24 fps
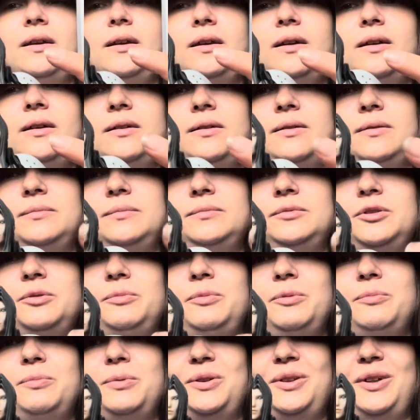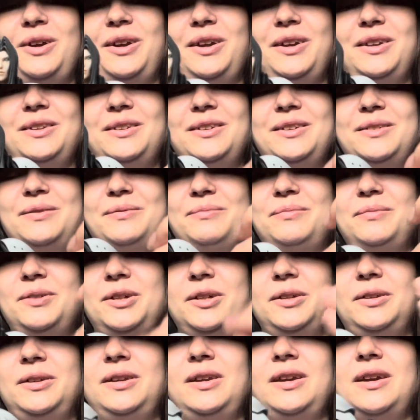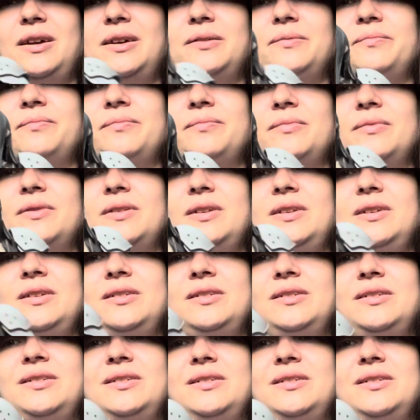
To be polite. But yeah, he's